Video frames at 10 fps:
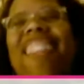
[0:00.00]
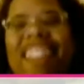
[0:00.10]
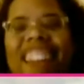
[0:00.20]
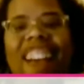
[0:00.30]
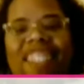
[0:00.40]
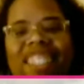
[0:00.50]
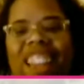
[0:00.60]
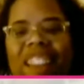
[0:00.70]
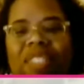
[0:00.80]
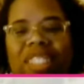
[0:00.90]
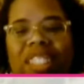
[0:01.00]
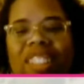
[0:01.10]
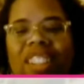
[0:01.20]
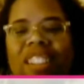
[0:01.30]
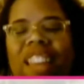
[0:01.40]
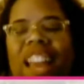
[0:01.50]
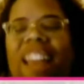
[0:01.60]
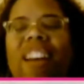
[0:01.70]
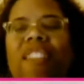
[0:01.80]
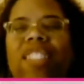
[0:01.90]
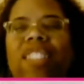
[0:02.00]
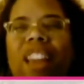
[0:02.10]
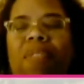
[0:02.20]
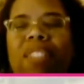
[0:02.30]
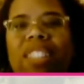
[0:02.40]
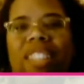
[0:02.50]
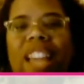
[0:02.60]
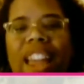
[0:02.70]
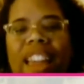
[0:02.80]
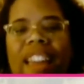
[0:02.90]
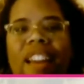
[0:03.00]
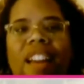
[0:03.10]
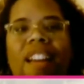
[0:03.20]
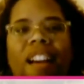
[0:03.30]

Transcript: then I was able to do that, and I was able to say,